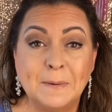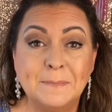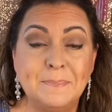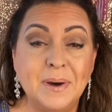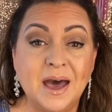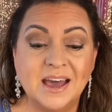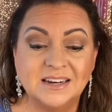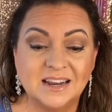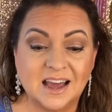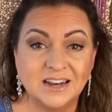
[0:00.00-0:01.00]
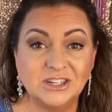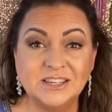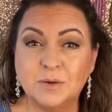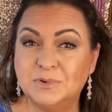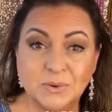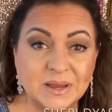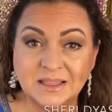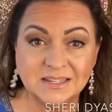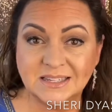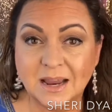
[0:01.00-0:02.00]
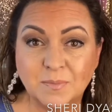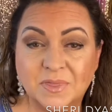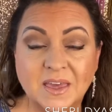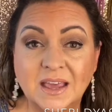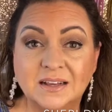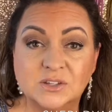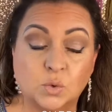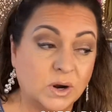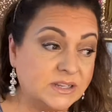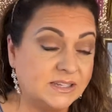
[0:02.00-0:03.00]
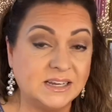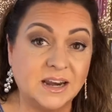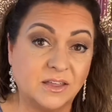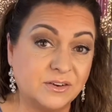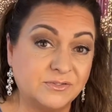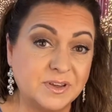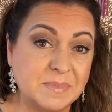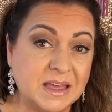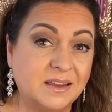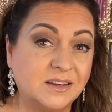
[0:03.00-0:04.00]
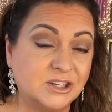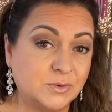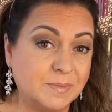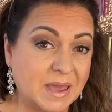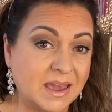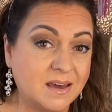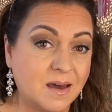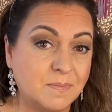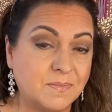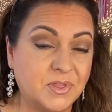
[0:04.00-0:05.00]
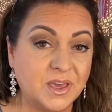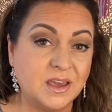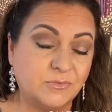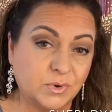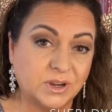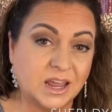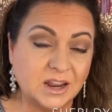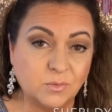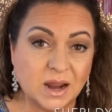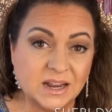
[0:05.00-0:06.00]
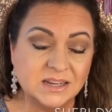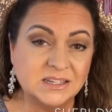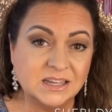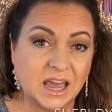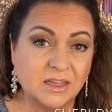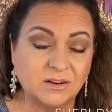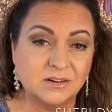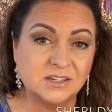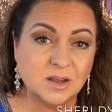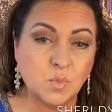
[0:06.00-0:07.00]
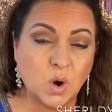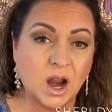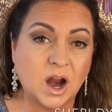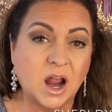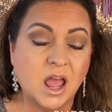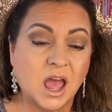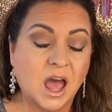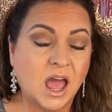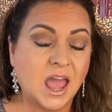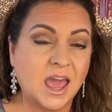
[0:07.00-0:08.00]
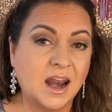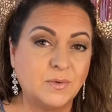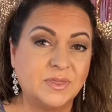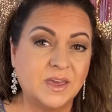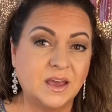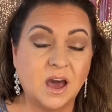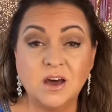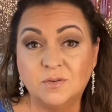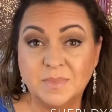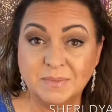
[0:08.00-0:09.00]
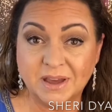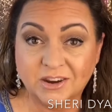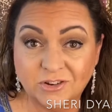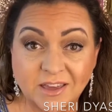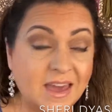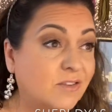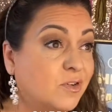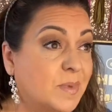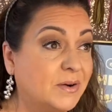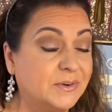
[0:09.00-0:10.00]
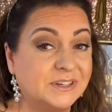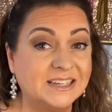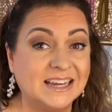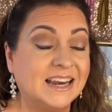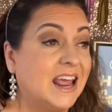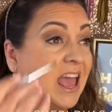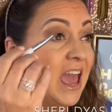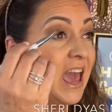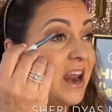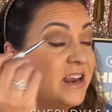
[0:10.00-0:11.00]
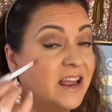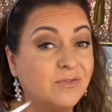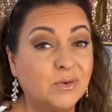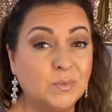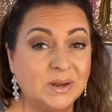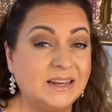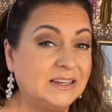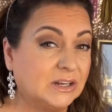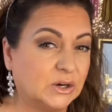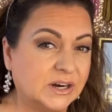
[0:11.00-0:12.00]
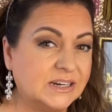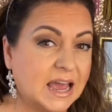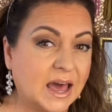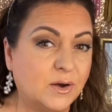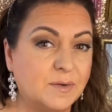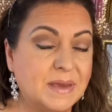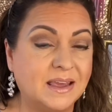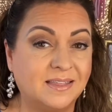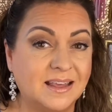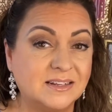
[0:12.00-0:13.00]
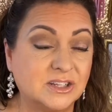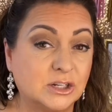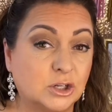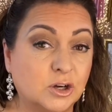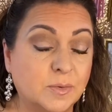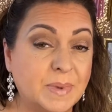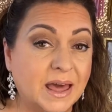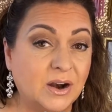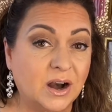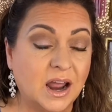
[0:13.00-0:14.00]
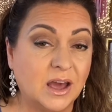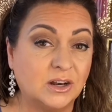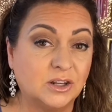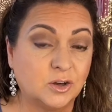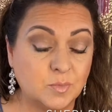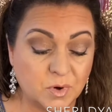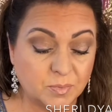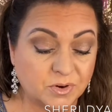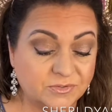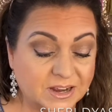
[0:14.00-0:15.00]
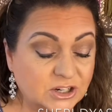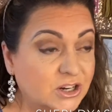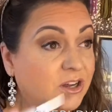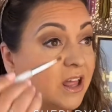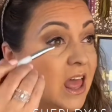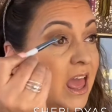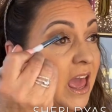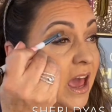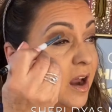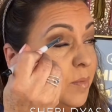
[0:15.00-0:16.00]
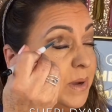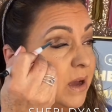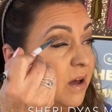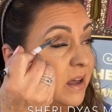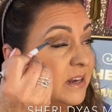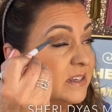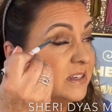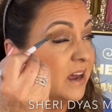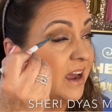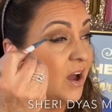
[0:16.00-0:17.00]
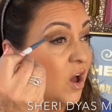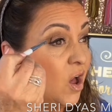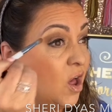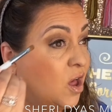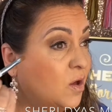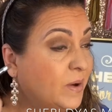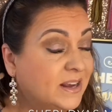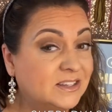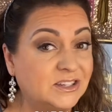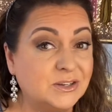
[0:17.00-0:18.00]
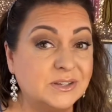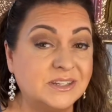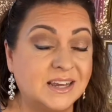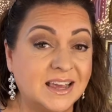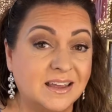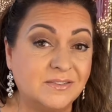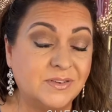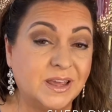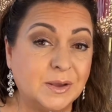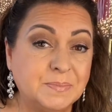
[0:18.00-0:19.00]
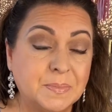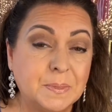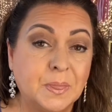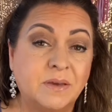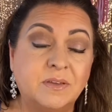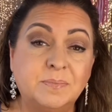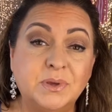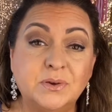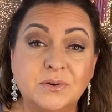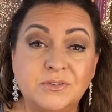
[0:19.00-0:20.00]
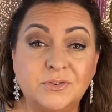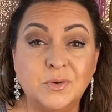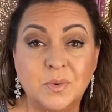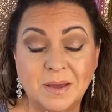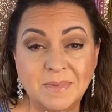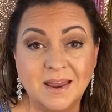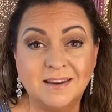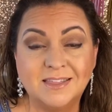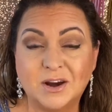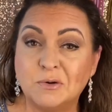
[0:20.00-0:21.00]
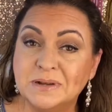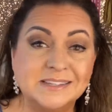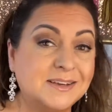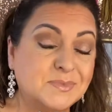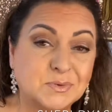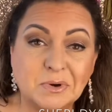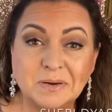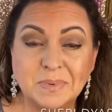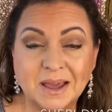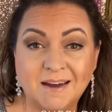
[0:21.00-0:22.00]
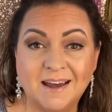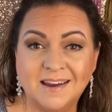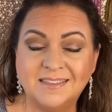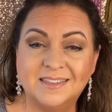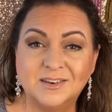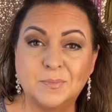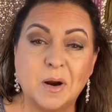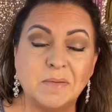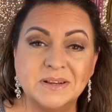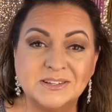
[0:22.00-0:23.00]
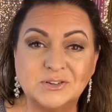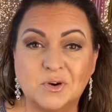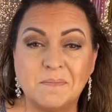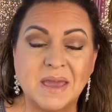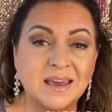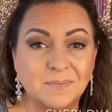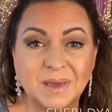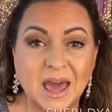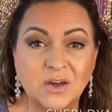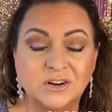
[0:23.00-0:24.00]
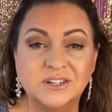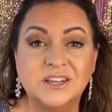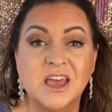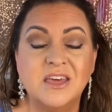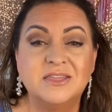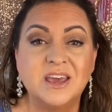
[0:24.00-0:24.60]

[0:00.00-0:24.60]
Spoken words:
but I just kept doing the same things. Or I'd see another female do a makeup thing if we're getting ready together somewhere, and I would think, oh, maybe I'll try that for my routine. And I never really learned how to make things look better, how to look more professional. And I'll be honest, I always used to envy the beautiful women that always seem to work behind the department store makeup counters, they